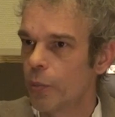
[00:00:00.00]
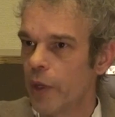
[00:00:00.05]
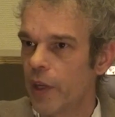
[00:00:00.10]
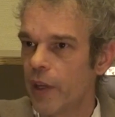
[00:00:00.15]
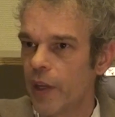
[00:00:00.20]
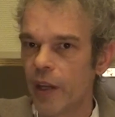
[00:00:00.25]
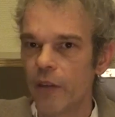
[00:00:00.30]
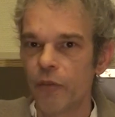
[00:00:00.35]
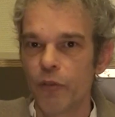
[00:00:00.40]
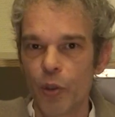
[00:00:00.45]
may
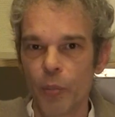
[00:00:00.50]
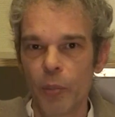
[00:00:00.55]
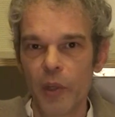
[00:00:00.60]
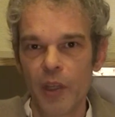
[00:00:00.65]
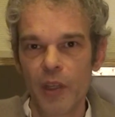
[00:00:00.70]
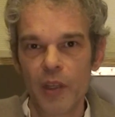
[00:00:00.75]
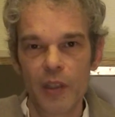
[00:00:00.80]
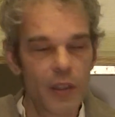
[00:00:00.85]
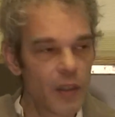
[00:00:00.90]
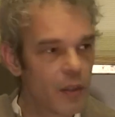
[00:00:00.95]
have to
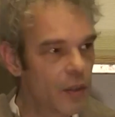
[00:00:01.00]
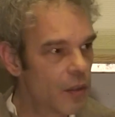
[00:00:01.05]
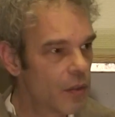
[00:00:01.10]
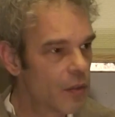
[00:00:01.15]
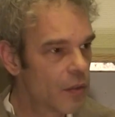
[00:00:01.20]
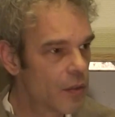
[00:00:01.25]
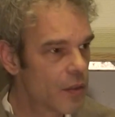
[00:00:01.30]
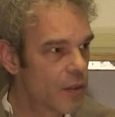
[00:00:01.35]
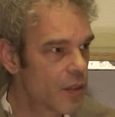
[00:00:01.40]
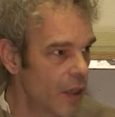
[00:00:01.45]
be a little
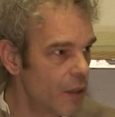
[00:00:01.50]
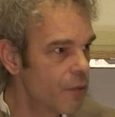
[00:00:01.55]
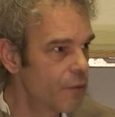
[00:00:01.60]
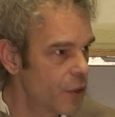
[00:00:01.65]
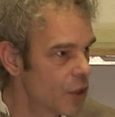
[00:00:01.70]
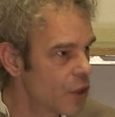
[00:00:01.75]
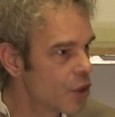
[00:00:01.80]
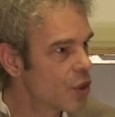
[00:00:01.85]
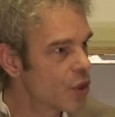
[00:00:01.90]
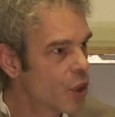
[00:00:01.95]

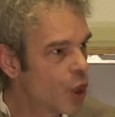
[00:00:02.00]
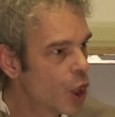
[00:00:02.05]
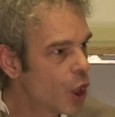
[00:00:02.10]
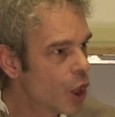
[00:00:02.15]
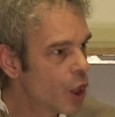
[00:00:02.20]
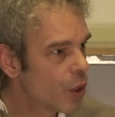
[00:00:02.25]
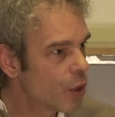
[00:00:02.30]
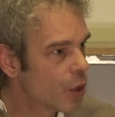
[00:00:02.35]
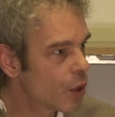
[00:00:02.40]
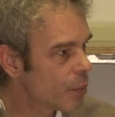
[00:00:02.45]
selfish.
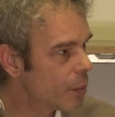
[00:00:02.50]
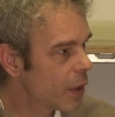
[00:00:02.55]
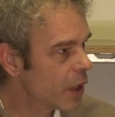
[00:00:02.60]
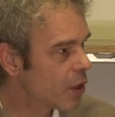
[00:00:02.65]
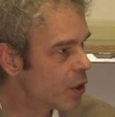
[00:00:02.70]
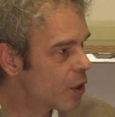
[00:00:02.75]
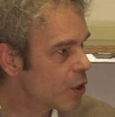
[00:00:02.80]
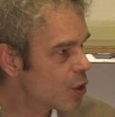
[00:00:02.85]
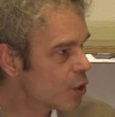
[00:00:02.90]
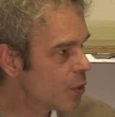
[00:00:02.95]
Not
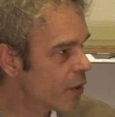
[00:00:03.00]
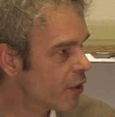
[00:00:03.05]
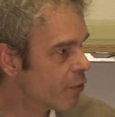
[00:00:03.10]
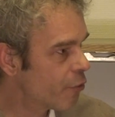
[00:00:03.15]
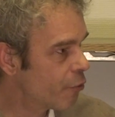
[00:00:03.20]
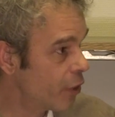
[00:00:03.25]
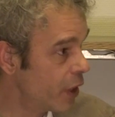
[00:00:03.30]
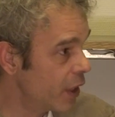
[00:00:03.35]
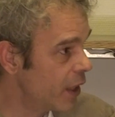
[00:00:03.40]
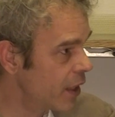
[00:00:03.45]
because you are
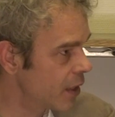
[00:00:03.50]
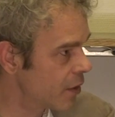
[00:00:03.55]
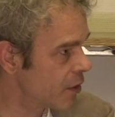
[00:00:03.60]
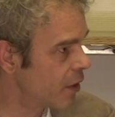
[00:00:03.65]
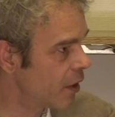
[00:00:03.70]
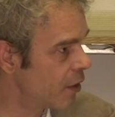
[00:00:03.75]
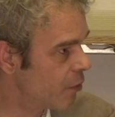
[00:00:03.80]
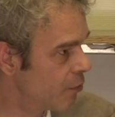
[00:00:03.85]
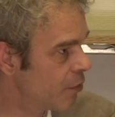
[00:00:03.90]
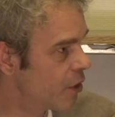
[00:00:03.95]
feeling
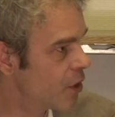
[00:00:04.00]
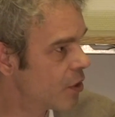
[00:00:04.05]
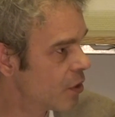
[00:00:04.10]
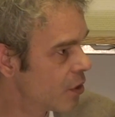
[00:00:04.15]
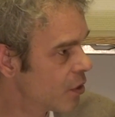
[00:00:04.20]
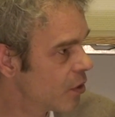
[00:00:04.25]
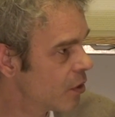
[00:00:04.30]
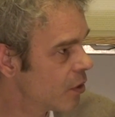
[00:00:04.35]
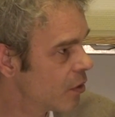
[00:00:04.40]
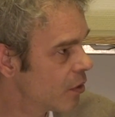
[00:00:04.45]

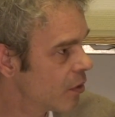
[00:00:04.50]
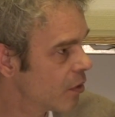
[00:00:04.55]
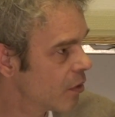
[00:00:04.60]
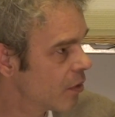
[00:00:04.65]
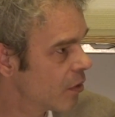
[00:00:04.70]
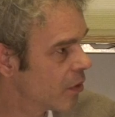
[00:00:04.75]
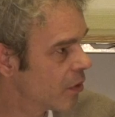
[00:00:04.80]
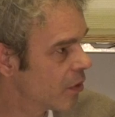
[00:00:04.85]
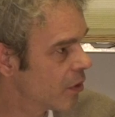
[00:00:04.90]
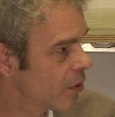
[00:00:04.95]
selfish.
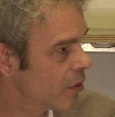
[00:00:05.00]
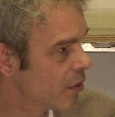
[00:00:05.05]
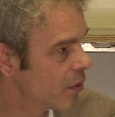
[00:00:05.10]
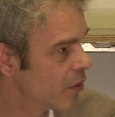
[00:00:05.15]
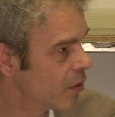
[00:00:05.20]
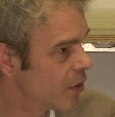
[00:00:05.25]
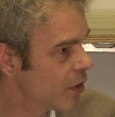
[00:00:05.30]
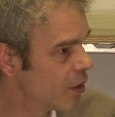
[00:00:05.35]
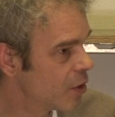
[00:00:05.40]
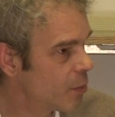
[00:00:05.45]

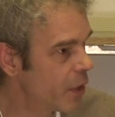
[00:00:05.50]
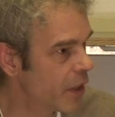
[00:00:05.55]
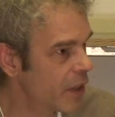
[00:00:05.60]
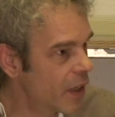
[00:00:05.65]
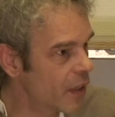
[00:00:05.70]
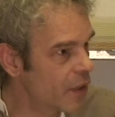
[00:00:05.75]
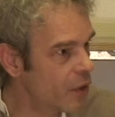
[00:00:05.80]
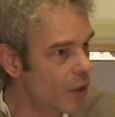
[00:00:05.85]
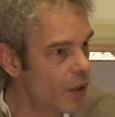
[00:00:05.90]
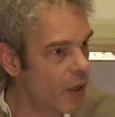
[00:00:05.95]
It's
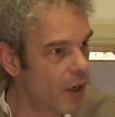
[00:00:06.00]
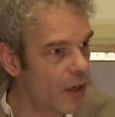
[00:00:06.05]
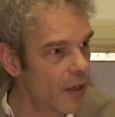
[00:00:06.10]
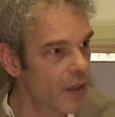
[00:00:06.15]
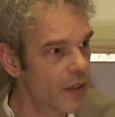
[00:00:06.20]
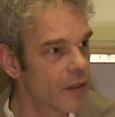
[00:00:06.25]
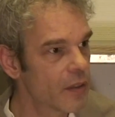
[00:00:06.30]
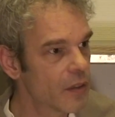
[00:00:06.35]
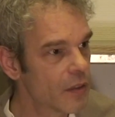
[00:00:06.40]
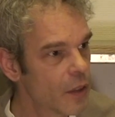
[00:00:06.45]
breaking your
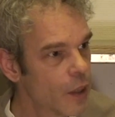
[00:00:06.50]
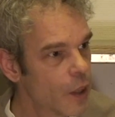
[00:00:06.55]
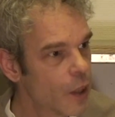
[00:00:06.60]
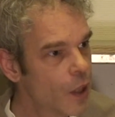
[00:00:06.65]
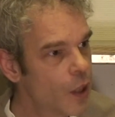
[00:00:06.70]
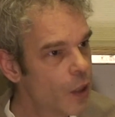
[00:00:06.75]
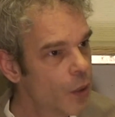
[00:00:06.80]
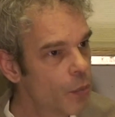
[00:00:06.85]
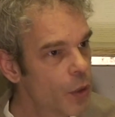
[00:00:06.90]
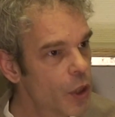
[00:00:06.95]
heart.
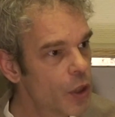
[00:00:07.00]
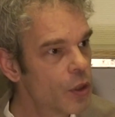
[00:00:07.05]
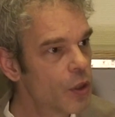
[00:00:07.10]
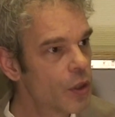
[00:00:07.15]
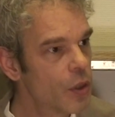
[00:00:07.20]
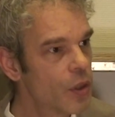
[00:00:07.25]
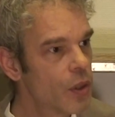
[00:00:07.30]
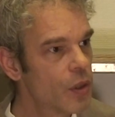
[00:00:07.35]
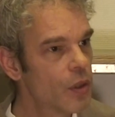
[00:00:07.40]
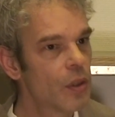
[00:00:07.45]
But
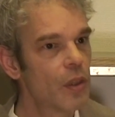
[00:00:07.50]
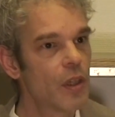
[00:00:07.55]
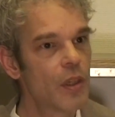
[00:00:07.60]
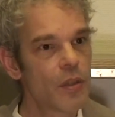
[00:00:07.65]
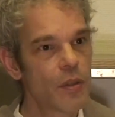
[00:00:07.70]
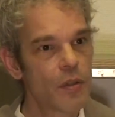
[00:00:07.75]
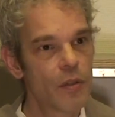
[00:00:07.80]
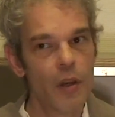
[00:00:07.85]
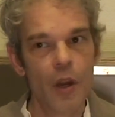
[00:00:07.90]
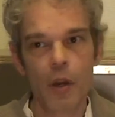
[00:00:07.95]

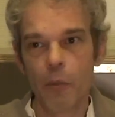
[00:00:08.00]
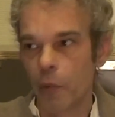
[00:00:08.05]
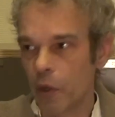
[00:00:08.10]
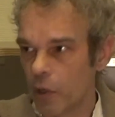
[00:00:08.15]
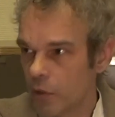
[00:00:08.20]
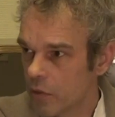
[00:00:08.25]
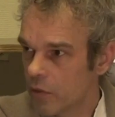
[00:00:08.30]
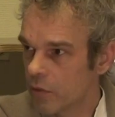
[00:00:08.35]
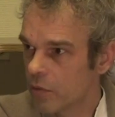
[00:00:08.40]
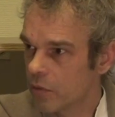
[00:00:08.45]
it's
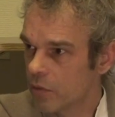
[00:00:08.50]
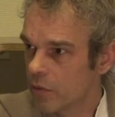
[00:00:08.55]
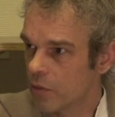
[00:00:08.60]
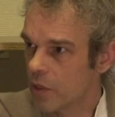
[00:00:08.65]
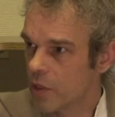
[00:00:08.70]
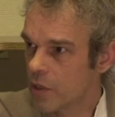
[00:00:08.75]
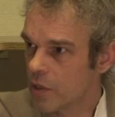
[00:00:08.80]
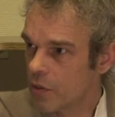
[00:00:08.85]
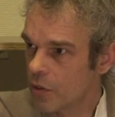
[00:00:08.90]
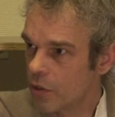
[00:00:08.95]
Dharma.
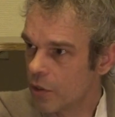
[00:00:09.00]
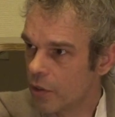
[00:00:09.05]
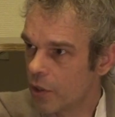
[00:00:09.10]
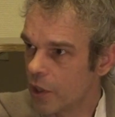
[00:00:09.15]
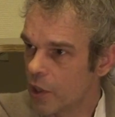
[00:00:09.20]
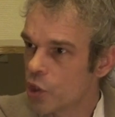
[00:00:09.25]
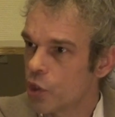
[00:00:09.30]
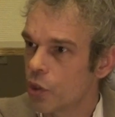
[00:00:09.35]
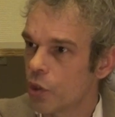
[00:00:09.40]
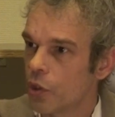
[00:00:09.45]
It's your
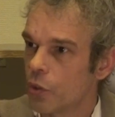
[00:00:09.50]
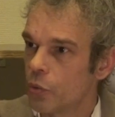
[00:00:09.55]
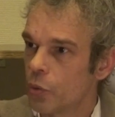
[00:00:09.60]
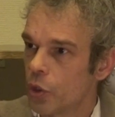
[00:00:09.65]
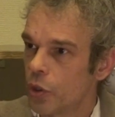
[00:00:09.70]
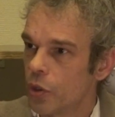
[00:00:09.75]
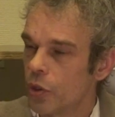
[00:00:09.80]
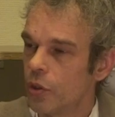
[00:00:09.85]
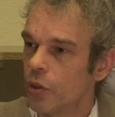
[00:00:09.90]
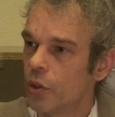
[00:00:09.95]
natural
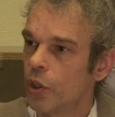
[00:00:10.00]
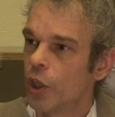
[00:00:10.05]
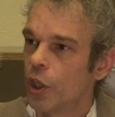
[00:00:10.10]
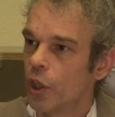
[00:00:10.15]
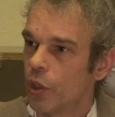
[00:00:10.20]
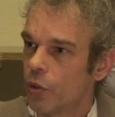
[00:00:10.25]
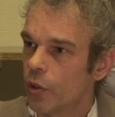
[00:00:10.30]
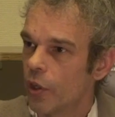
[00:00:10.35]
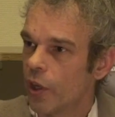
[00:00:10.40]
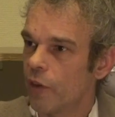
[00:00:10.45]
role.
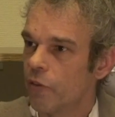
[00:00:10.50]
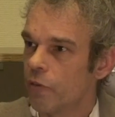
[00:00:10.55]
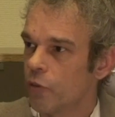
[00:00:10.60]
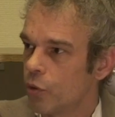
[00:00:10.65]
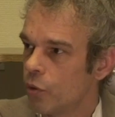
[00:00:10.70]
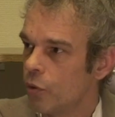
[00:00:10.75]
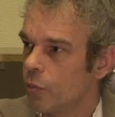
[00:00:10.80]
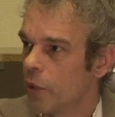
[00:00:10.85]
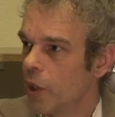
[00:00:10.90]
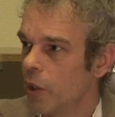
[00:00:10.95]
You have
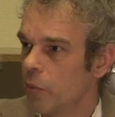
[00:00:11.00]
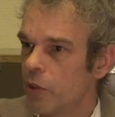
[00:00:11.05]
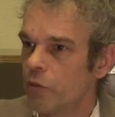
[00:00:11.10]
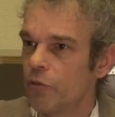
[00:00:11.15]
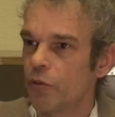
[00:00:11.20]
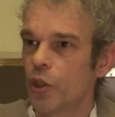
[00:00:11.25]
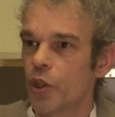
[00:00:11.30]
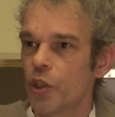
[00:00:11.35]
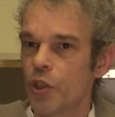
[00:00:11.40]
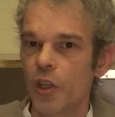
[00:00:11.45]
to maybe
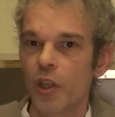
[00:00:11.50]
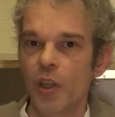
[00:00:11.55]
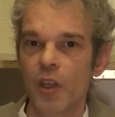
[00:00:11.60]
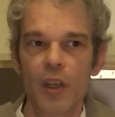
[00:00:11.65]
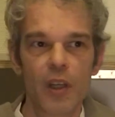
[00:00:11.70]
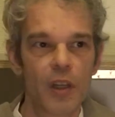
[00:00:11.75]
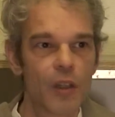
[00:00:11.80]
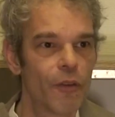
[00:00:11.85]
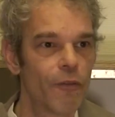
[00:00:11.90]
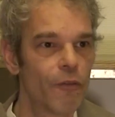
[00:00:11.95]
first take
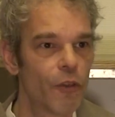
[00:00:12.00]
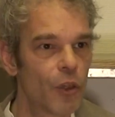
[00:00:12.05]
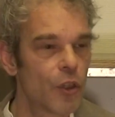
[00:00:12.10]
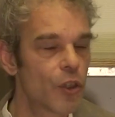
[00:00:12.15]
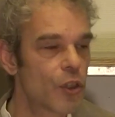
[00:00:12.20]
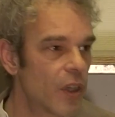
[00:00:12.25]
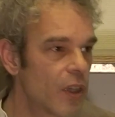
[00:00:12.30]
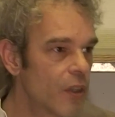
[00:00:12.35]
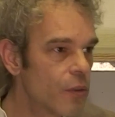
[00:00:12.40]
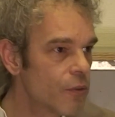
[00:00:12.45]
care of
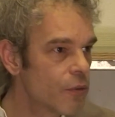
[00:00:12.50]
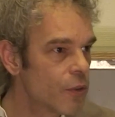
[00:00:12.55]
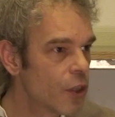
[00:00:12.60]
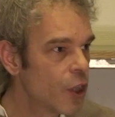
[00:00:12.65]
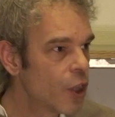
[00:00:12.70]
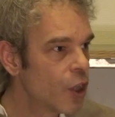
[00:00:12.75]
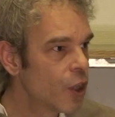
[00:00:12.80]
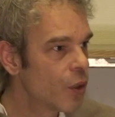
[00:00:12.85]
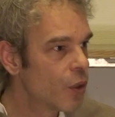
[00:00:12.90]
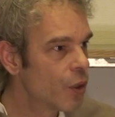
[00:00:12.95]
yourself,
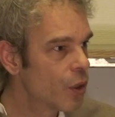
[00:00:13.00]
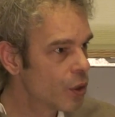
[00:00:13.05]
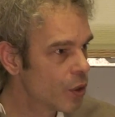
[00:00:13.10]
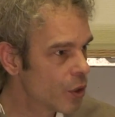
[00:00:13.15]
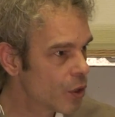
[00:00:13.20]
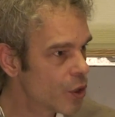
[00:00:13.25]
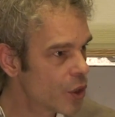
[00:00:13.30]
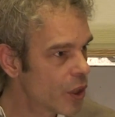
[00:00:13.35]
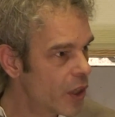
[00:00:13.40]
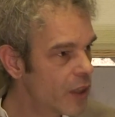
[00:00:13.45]
or
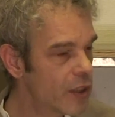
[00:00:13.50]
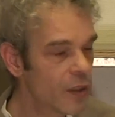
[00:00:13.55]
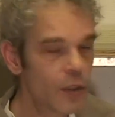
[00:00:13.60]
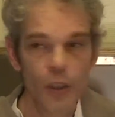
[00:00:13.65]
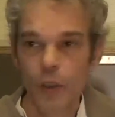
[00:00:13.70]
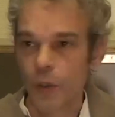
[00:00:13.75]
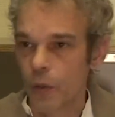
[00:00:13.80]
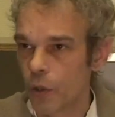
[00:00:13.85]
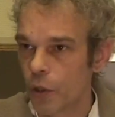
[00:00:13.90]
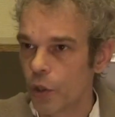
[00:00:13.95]
your child,
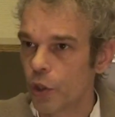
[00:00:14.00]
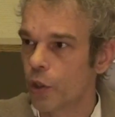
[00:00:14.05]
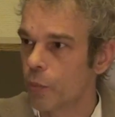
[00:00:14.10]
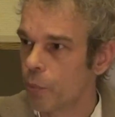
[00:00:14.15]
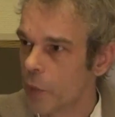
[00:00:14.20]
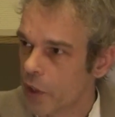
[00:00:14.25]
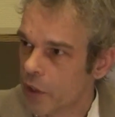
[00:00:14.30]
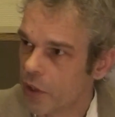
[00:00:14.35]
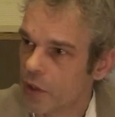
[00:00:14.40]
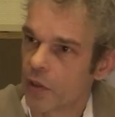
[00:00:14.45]
or your
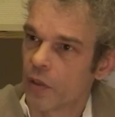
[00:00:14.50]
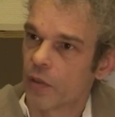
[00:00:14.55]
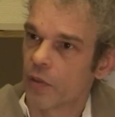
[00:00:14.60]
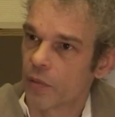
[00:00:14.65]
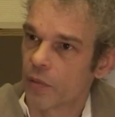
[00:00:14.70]
mother,